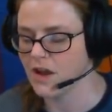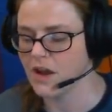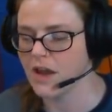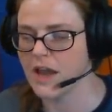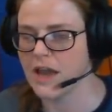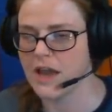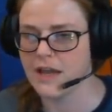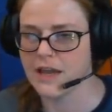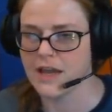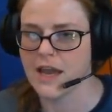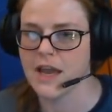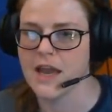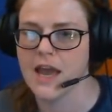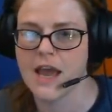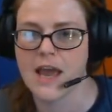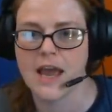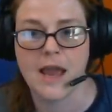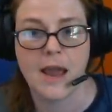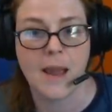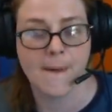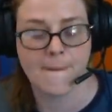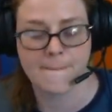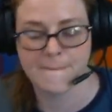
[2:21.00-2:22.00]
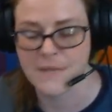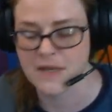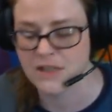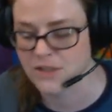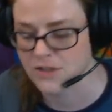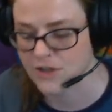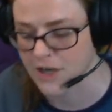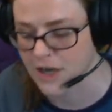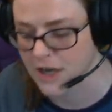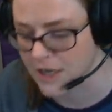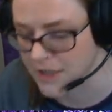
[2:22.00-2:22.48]
aka
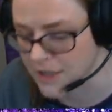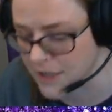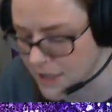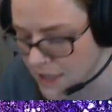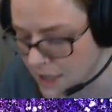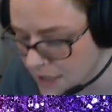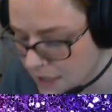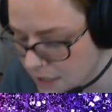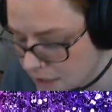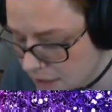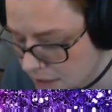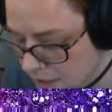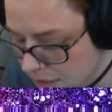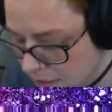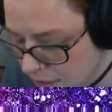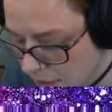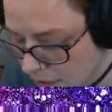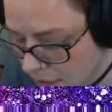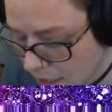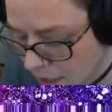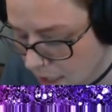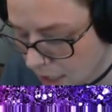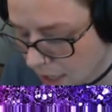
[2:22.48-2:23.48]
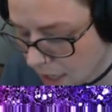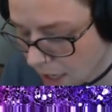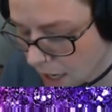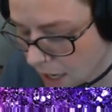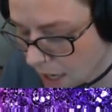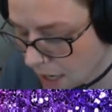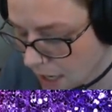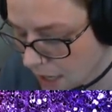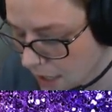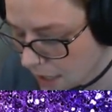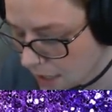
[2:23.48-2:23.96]
Mr. Atheist.
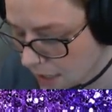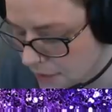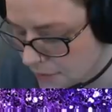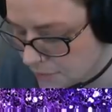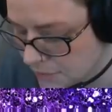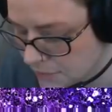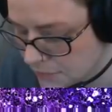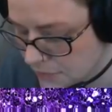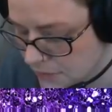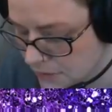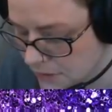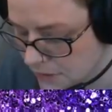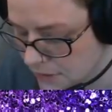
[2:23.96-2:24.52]
Um,